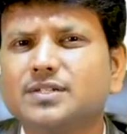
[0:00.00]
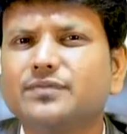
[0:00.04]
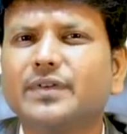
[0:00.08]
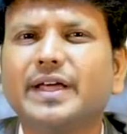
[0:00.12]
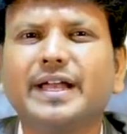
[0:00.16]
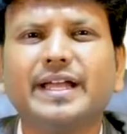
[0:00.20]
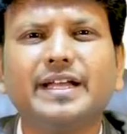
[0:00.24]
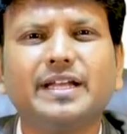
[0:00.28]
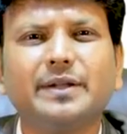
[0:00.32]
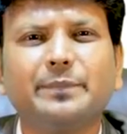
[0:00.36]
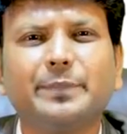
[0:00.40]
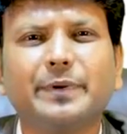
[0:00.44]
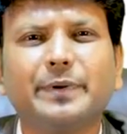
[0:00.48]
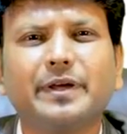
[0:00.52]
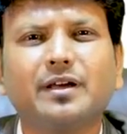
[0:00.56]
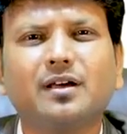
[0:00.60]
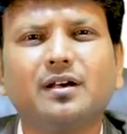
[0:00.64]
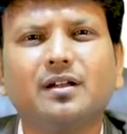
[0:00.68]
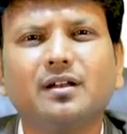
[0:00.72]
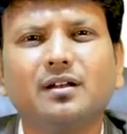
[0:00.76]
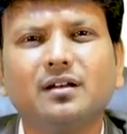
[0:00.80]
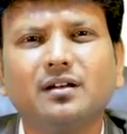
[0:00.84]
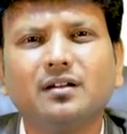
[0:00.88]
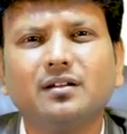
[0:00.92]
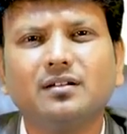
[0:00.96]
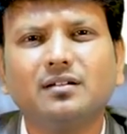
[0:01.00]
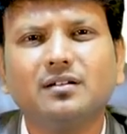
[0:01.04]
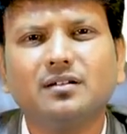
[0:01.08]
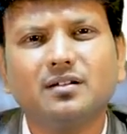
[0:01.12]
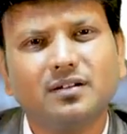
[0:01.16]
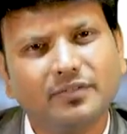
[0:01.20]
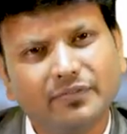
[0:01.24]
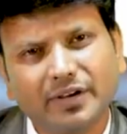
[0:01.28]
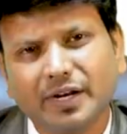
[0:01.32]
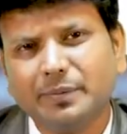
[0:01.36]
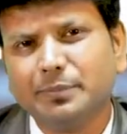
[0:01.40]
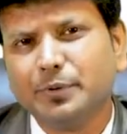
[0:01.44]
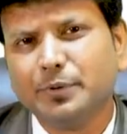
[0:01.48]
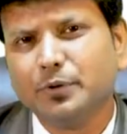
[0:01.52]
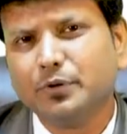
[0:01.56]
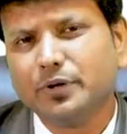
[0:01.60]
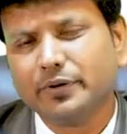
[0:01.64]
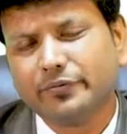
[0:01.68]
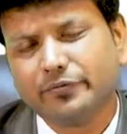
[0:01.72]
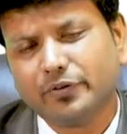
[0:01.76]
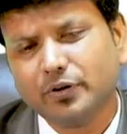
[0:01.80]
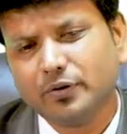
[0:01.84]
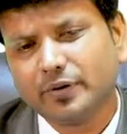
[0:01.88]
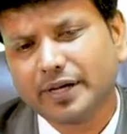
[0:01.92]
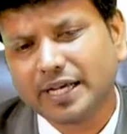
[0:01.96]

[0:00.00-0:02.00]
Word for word: is very typical, very beautiful.